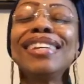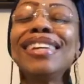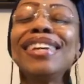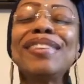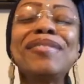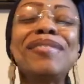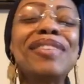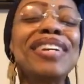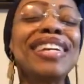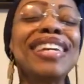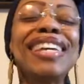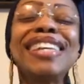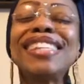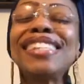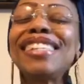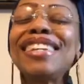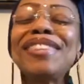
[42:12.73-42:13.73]
What
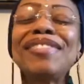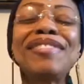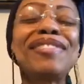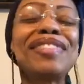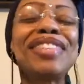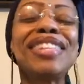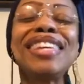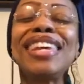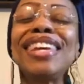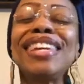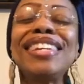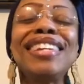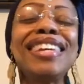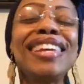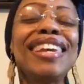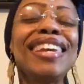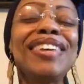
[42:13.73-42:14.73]
is it for the
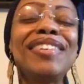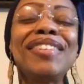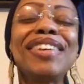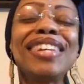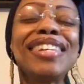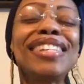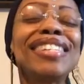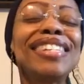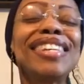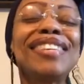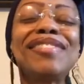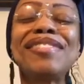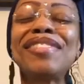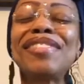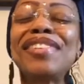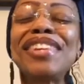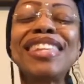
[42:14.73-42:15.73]
ending? What is it
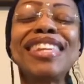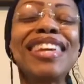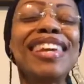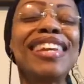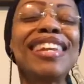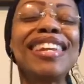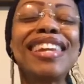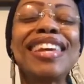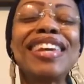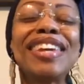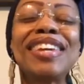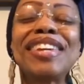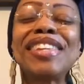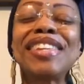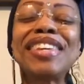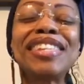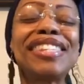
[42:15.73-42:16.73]
for the ending?
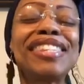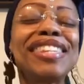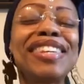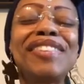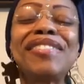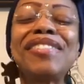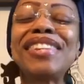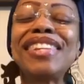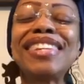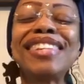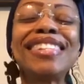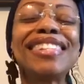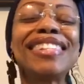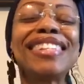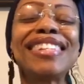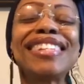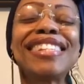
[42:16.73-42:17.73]
Let's see, what is
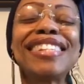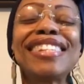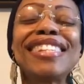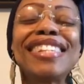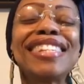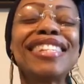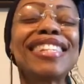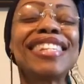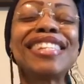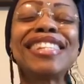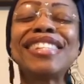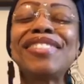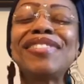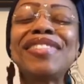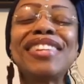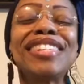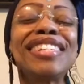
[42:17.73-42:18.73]
this? Let's get this
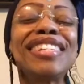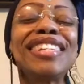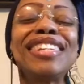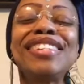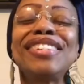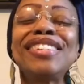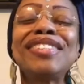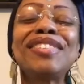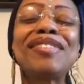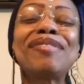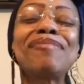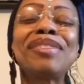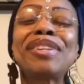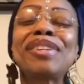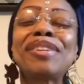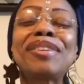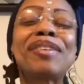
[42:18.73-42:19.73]
resonation on.
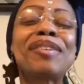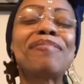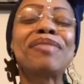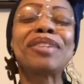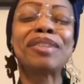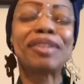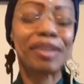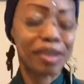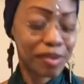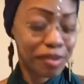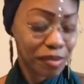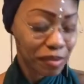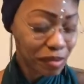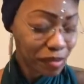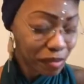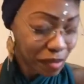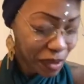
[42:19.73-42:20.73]
Pick a card, pick a card.
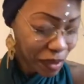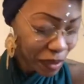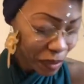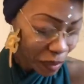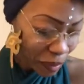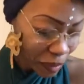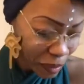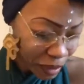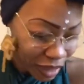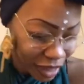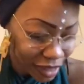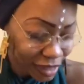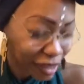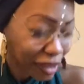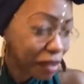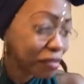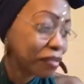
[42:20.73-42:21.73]
Ooh, okay,
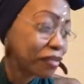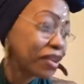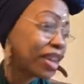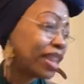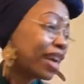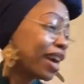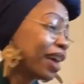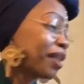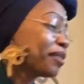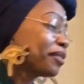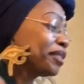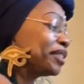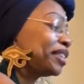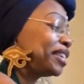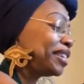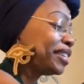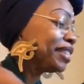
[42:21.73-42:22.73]
something fell out.
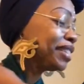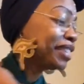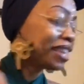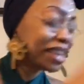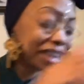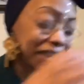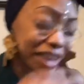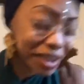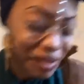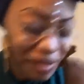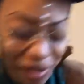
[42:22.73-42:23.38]
Let's see.